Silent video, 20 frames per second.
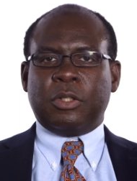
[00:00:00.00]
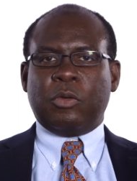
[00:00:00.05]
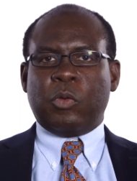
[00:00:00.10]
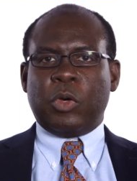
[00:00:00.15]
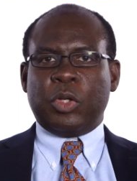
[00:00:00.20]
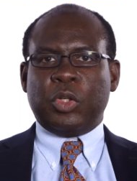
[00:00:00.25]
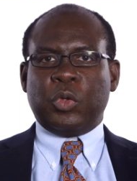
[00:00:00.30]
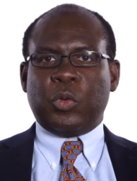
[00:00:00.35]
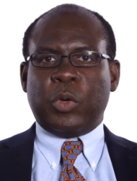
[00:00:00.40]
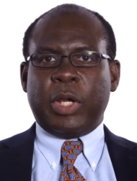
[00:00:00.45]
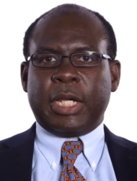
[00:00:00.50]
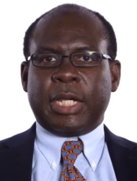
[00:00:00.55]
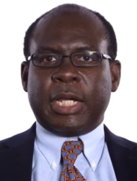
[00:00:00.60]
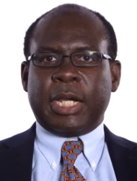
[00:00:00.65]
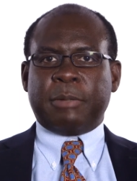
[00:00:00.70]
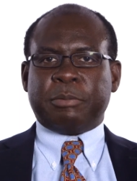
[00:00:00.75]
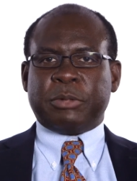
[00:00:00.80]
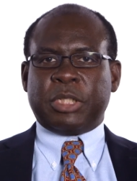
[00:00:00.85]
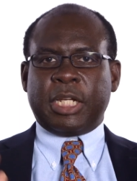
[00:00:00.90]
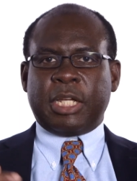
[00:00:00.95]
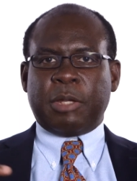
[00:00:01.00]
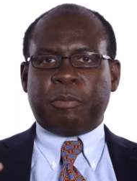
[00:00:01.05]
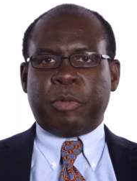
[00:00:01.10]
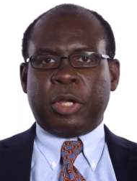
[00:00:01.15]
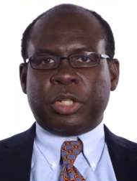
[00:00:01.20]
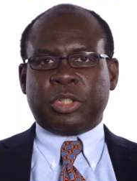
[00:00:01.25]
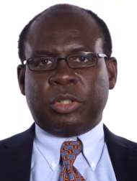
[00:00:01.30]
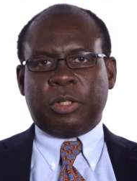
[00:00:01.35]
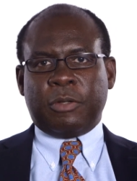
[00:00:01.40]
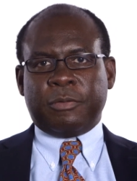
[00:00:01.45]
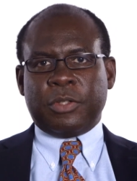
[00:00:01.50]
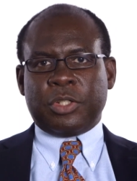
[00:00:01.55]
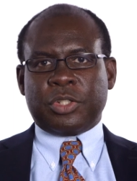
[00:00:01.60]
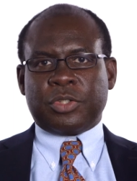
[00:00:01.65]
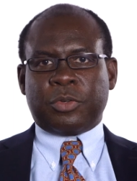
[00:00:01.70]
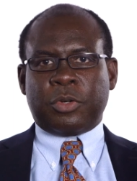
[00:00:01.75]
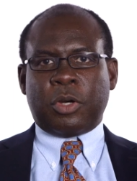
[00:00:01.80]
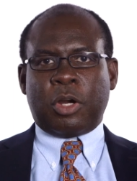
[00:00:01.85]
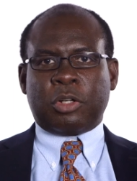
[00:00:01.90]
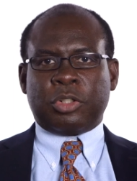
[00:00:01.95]
When you wake up, take a picture of
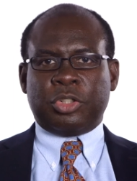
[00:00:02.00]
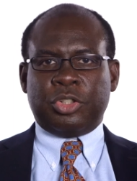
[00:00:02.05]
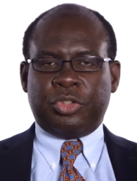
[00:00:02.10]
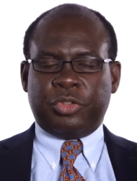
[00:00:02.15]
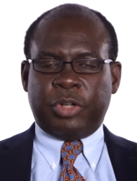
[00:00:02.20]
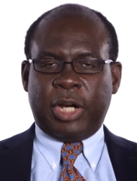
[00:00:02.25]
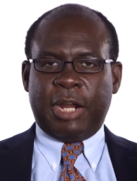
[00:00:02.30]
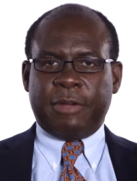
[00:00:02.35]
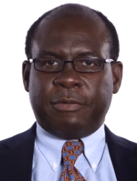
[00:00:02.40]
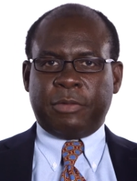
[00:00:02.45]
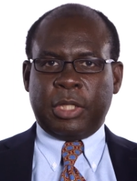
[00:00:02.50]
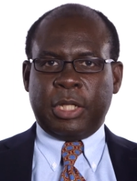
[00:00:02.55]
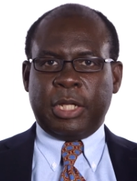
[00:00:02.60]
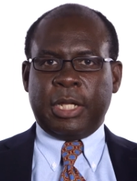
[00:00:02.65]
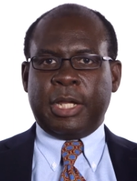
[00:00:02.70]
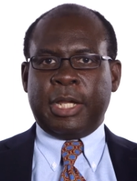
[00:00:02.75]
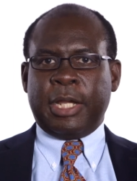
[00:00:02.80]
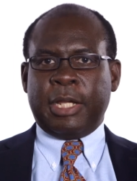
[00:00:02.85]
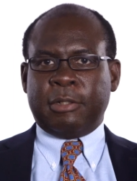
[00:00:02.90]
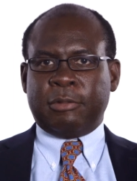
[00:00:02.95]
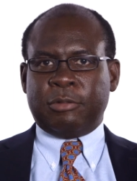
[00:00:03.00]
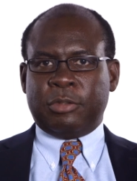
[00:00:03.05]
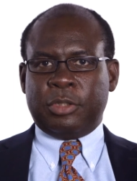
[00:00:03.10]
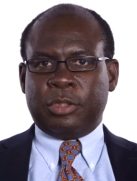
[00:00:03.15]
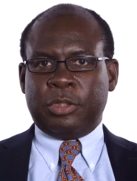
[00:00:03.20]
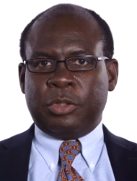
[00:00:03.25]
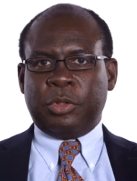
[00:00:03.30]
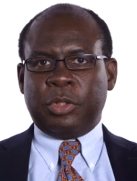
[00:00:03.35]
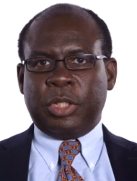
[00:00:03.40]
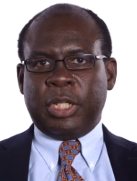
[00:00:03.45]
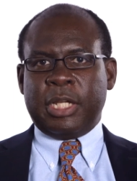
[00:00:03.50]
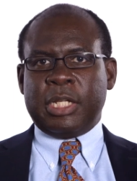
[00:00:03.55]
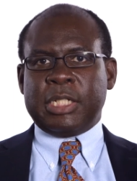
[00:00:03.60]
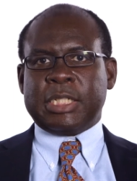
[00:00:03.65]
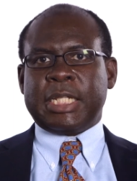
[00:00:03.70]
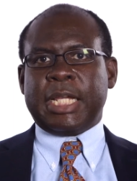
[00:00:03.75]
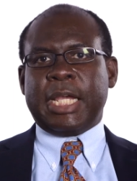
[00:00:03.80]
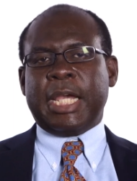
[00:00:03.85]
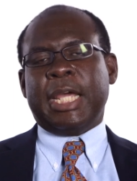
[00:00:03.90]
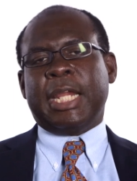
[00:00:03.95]
this rock, drive there, do
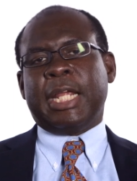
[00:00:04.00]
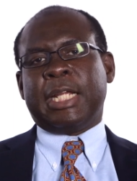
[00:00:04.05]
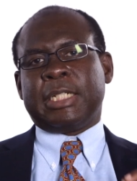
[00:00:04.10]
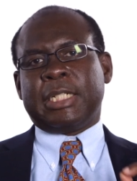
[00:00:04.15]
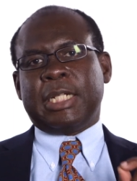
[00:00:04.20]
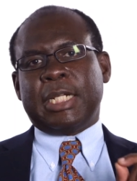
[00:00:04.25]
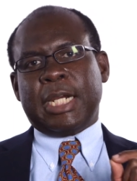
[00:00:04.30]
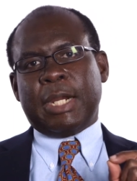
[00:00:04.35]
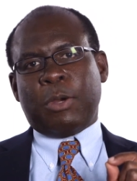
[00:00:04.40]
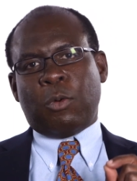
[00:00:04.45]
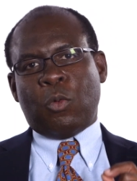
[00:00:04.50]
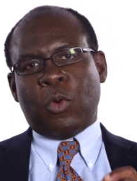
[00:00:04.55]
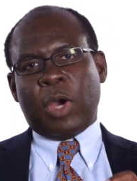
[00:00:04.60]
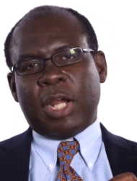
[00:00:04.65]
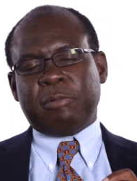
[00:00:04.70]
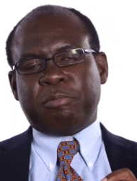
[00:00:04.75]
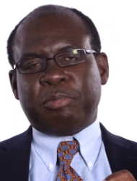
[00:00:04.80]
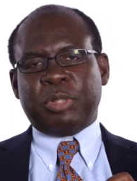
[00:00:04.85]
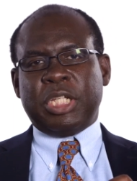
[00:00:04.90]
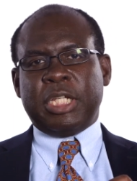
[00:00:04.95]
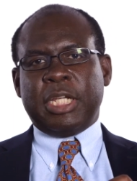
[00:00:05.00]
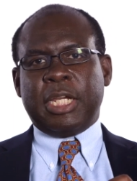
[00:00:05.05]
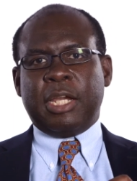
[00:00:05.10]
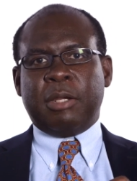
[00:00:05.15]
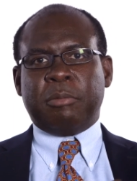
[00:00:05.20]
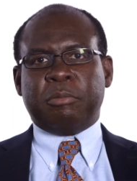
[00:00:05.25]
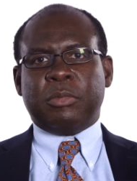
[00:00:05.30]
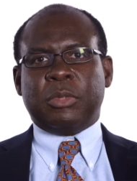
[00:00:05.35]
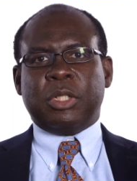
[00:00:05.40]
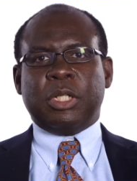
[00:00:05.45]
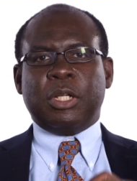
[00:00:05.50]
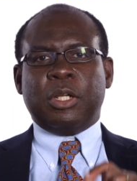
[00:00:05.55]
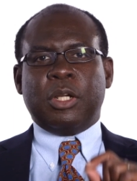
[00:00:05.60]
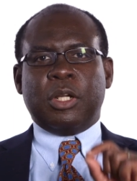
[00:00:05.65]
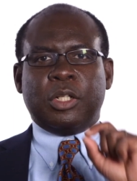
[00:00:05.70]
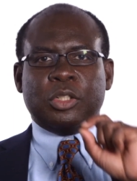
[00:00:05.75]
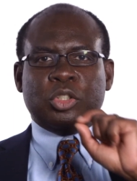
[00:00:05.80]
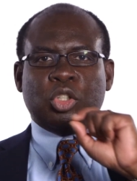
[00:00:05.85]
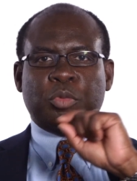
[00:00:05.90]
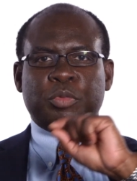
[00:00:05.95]
this, and at 1 p.m.,
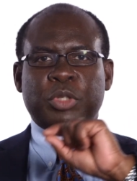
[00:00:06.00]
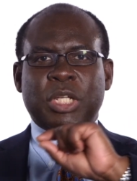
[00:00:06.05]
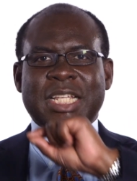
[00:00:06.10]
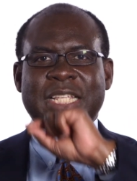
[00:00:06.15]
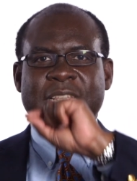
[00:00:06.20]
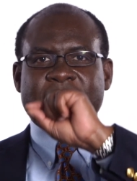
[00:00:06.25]
there'll be a